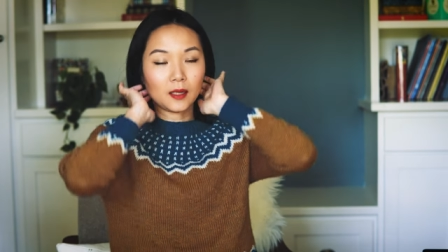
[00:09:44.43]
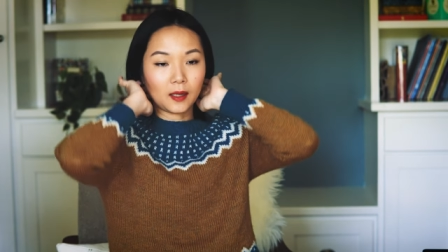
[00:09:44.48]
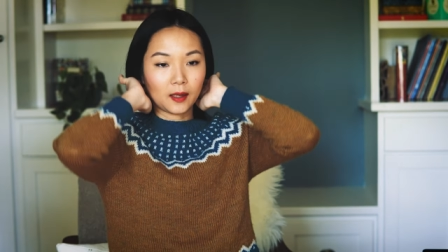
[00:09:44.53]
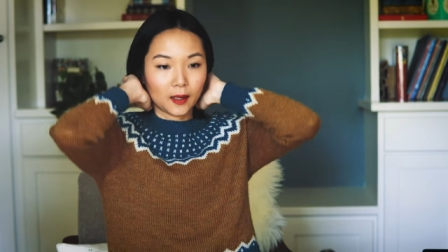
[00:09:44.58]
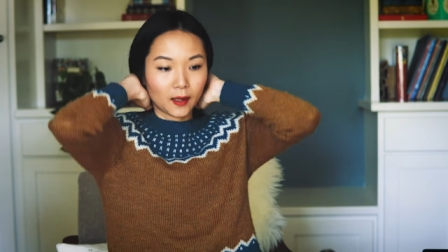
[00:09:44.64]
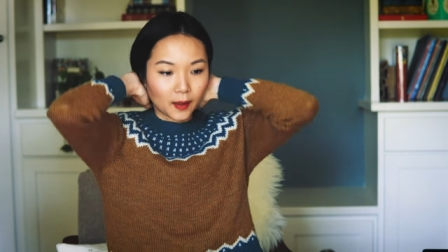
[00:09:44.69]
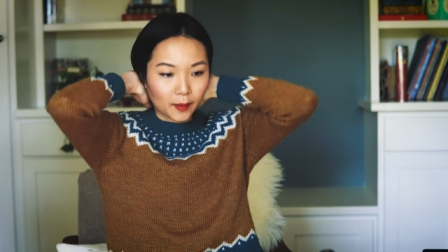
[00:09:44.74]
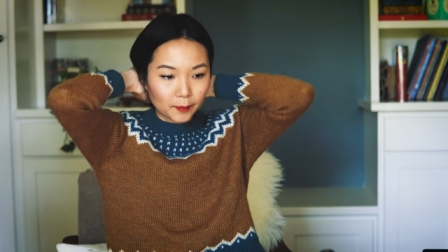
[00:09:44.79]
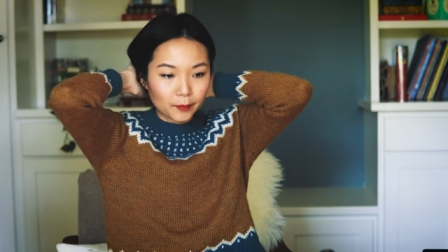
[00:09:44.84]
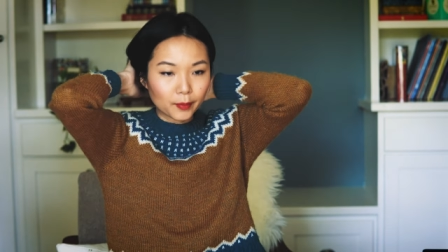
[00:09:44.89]

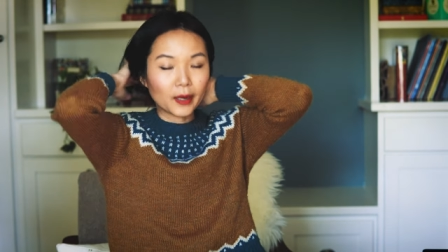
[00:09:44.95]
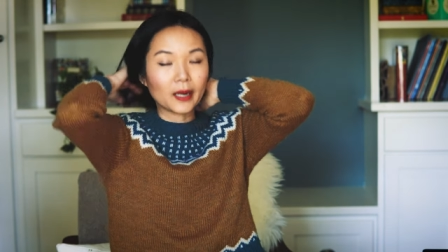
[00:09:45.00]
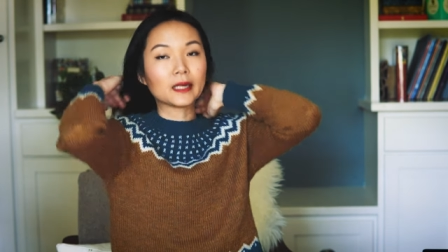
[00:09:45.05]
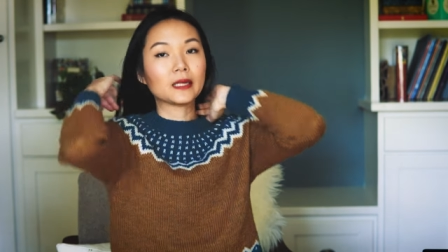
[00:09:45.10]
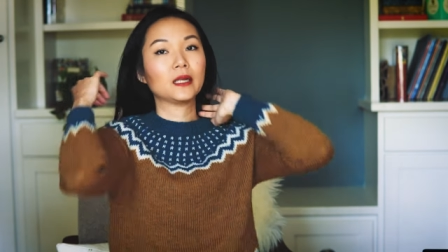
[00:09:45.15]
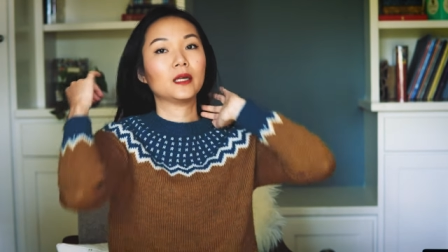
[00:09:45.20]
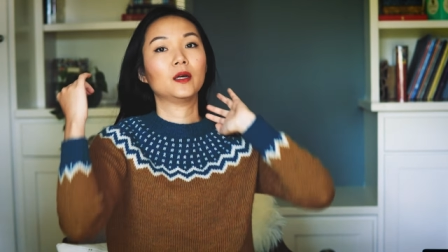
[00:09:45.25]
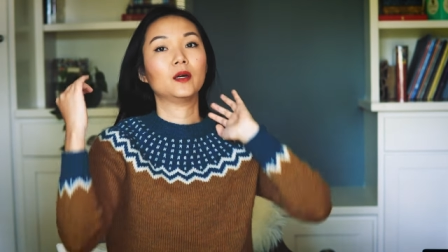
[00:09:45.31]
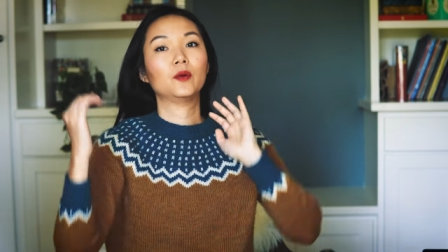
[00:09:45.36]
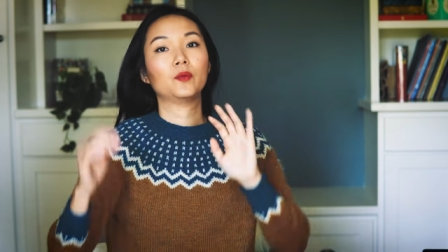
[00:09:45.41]
um,
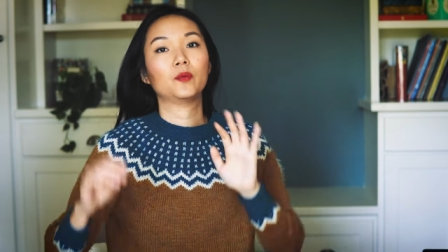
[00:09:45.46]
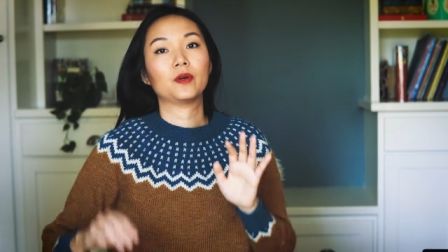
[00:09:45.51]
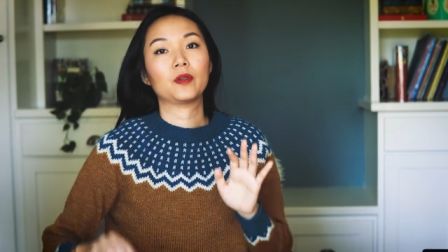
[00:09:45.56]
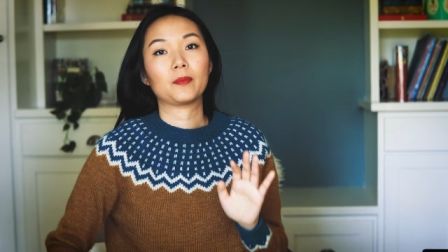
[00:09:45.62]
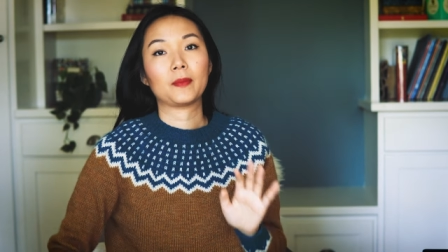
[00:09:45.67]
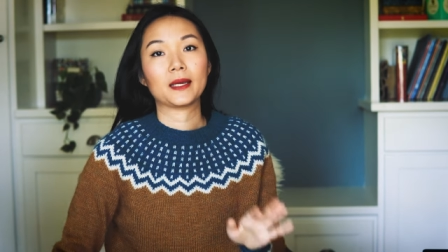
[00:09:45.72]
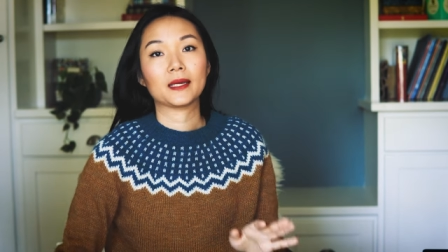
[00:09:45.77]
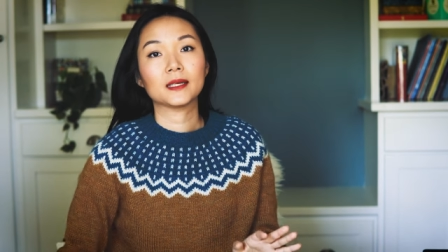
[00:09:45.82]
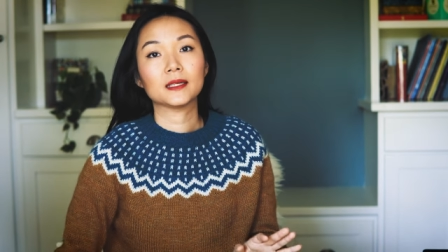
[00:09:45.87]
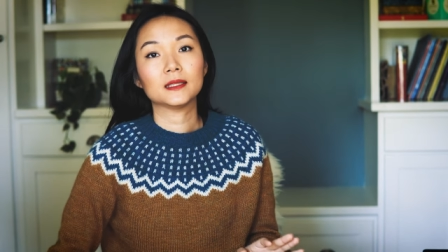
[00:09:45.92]
pregnant with
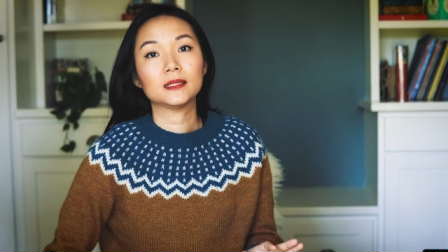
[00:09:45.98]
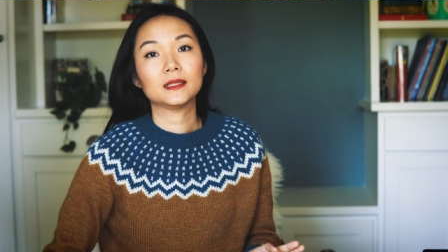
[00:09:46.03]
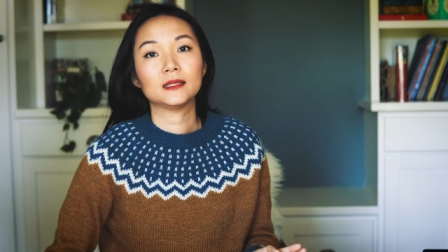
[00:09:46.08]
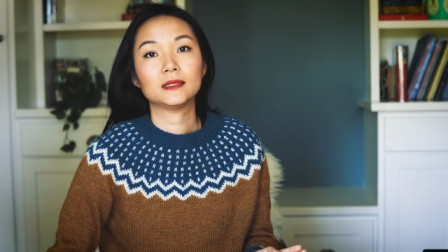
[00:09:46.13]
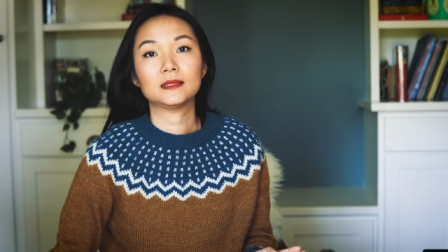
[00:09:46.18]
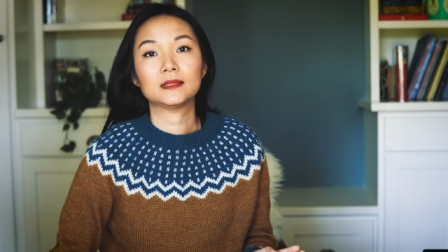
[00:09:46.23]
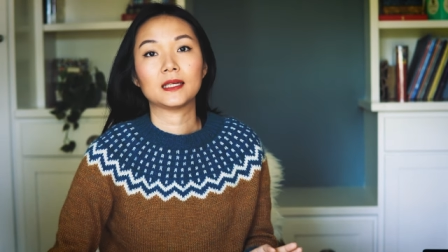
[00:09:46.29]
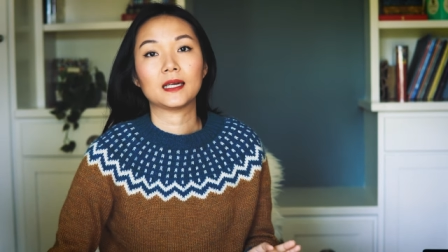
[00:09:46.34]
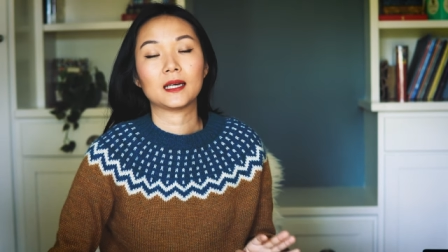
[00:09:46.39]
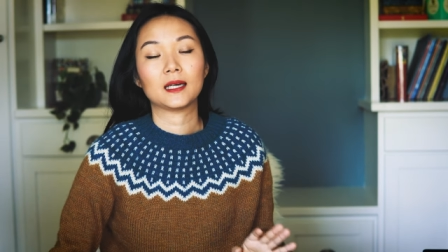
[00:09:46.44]
my
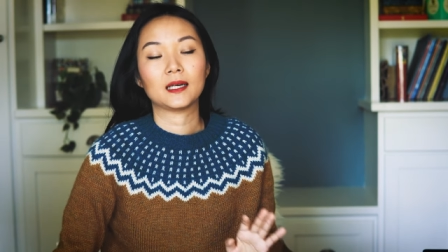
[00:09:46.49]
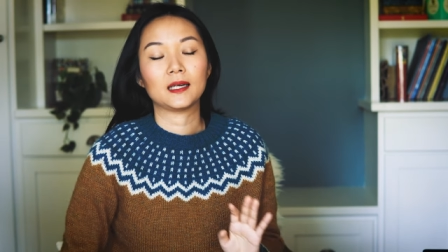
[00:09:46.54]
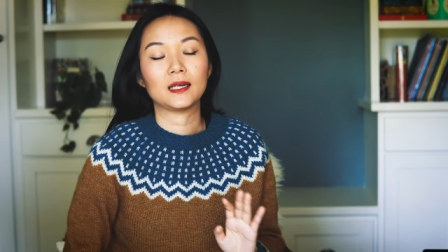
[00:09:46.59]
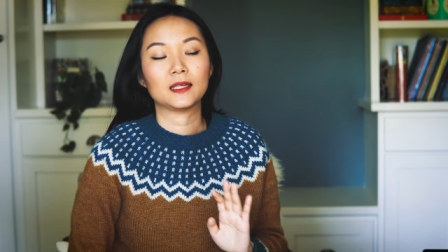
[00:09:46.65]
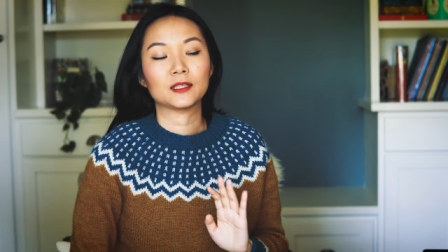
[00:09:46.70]
kids I,